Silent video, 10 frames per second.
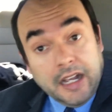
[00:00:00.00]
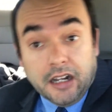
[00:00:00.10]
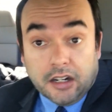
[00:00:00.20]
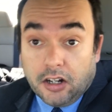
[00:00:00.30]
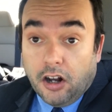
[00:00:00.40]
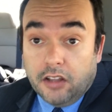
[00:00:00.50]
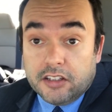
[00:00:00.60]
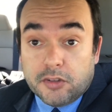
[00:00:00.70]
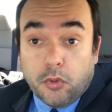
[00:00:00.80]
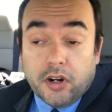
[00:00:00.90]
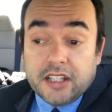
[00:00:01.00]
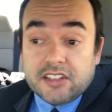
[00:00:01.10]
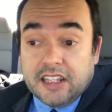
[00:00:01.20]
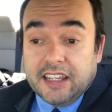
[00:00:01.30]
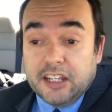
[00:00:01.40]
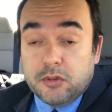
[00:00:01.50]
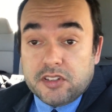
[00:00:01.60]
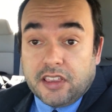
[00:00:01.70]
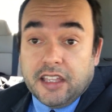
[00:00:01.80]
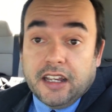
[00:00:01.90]
I got a call this morning saying he
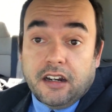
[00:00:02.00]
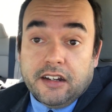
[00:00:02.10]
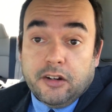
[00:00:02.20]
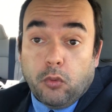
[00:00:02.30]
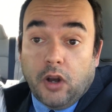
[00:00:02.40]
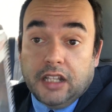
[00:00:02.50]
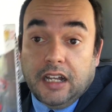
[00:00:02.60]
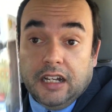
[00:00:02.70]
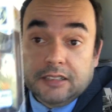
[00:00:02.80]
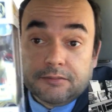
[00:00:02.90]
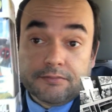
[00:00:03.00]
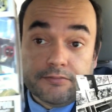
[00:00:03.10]
was there and voila.